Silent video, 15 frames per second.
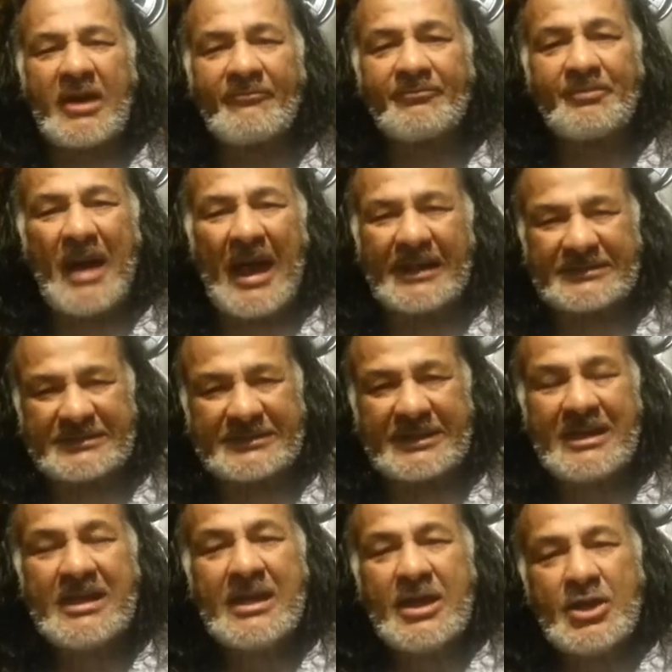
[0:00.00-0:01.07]
have passed.
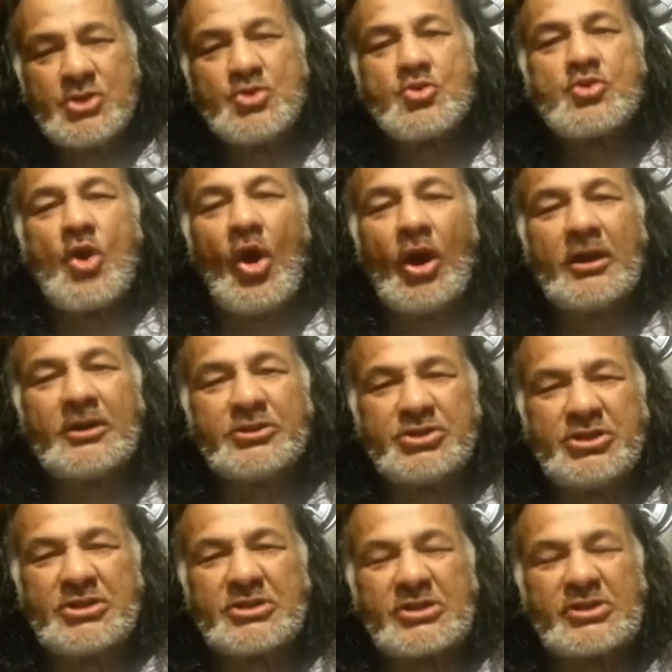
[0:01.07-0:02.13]
You call on
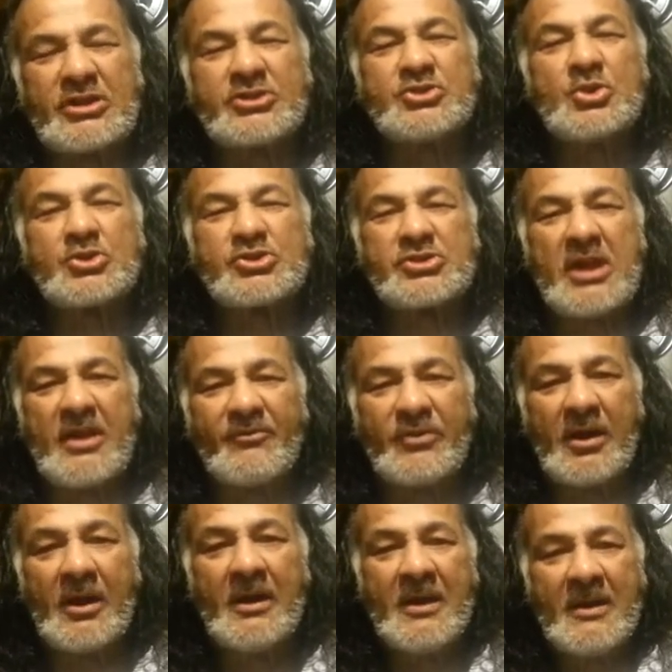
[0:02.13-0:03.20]
Jesus as your
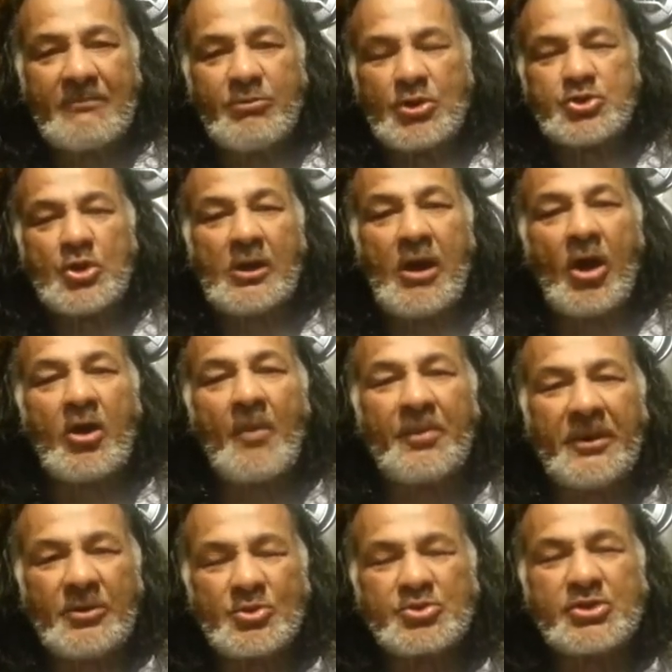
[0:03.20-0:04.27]
Savior, but you lock up
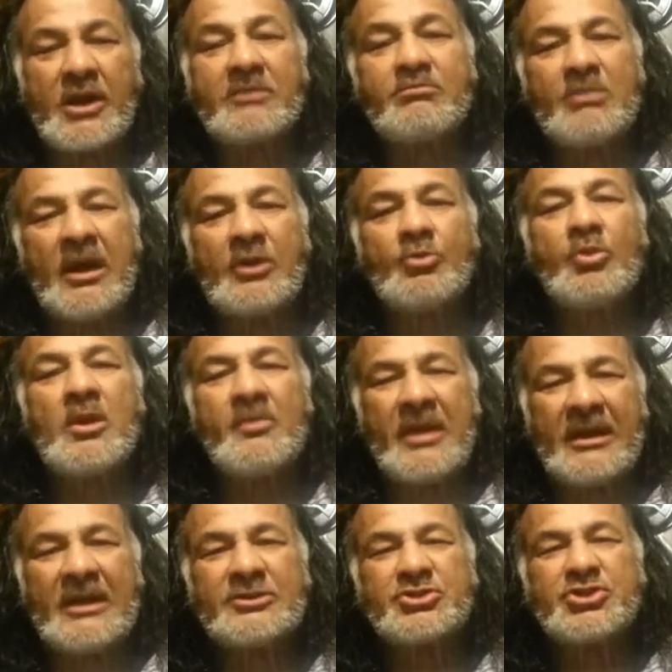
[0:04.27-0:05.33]
innocent men,
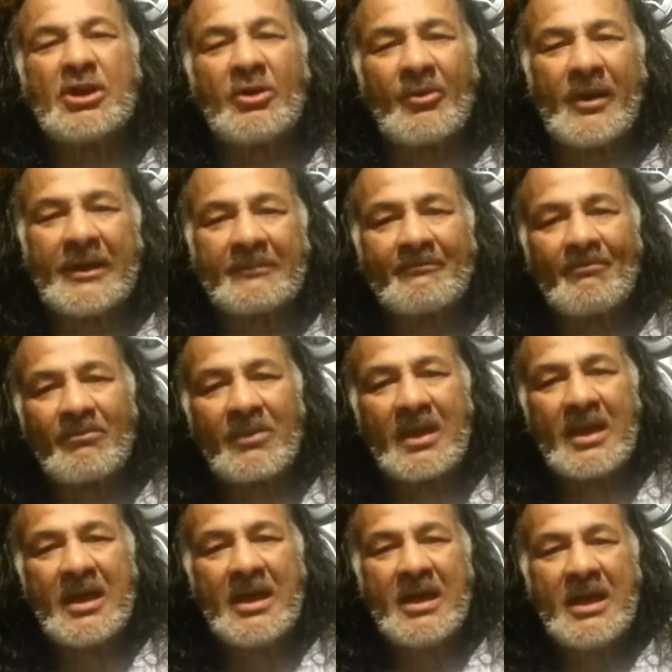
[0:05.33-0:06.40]
women, and children.
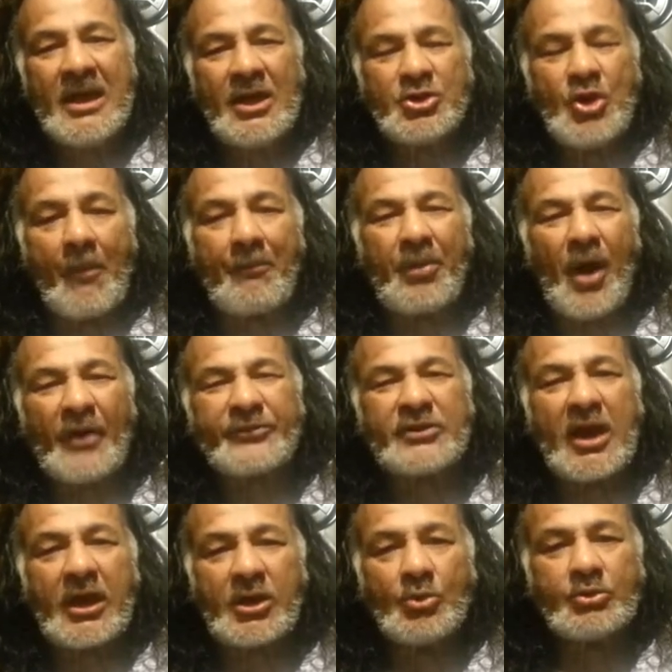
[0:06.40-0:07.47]
You
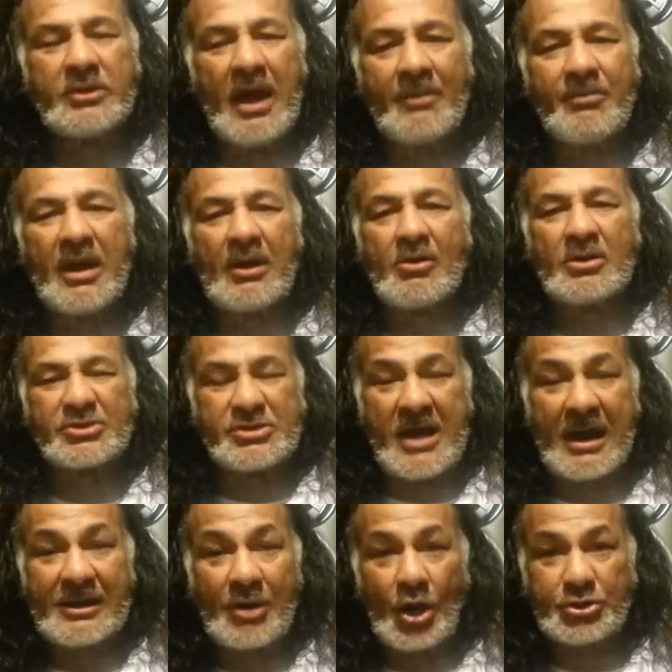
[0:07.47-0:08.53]
prosecute them because they
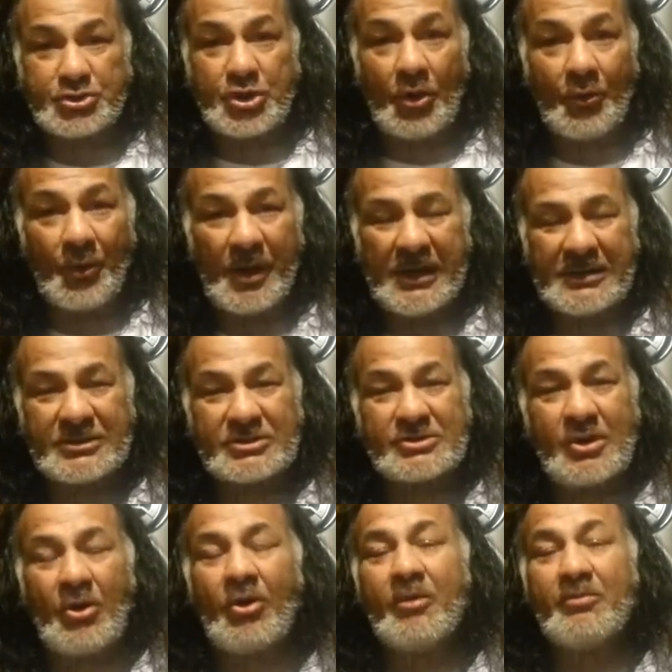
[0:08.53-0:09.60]
are not your race,
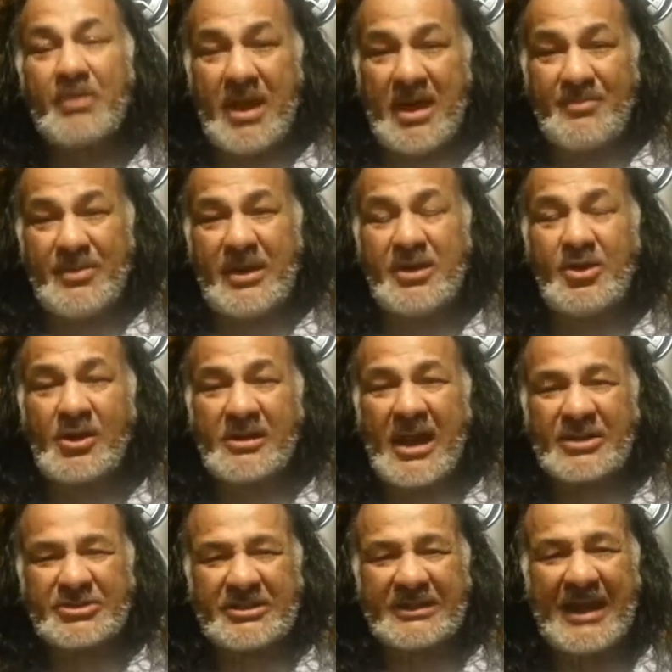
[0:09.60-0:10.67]
or maybe your
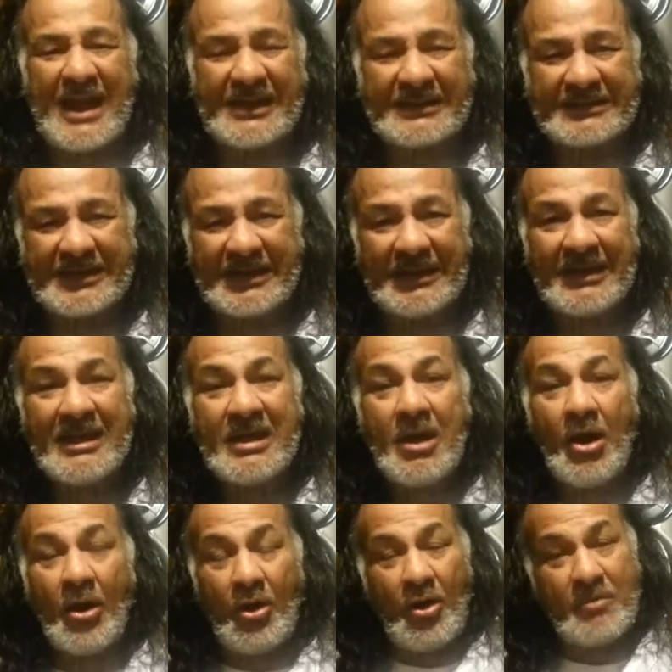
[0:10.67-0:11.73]
nationality,
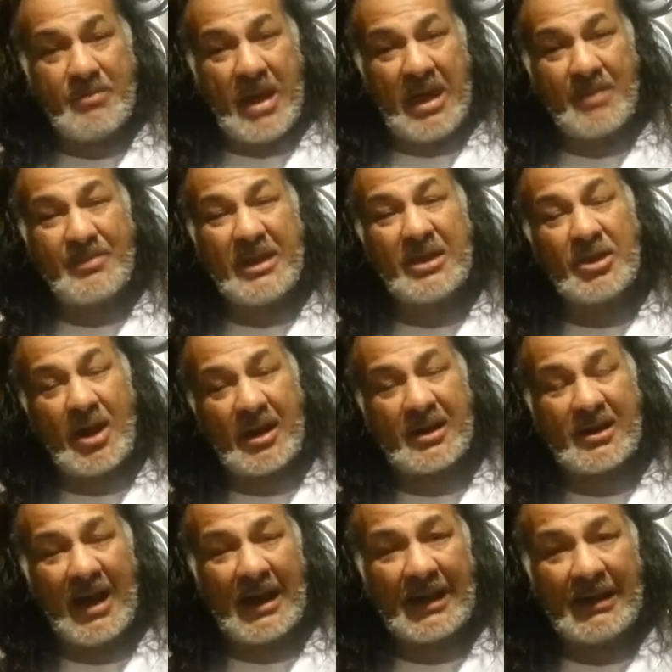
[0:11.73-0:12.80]
or maybe your
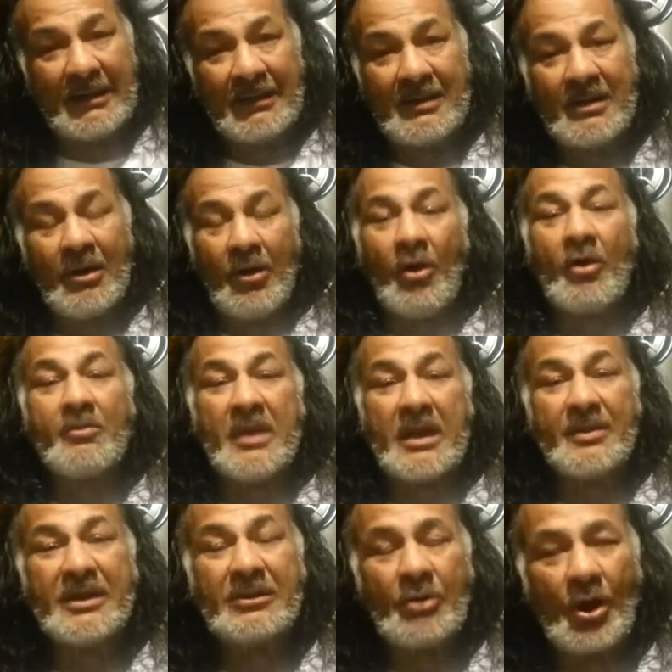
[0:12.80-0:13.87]
color, or
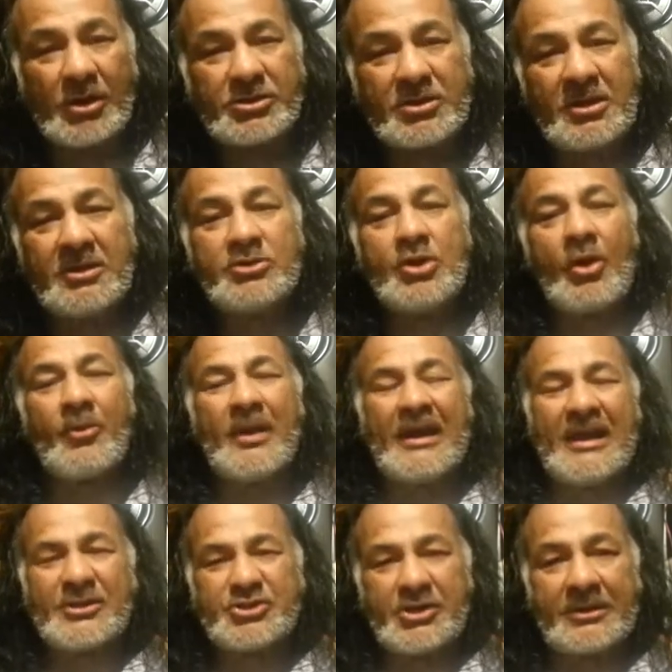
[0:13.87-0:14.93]
maybe not in your
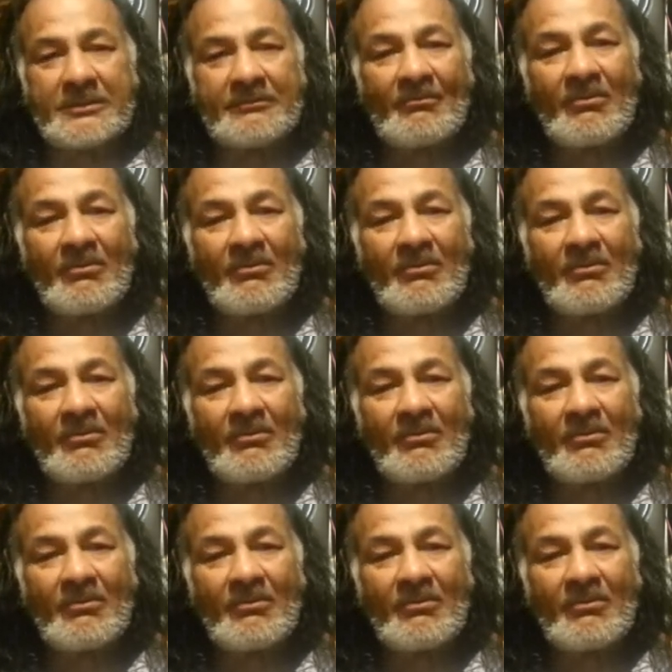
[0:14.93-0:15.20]
religion.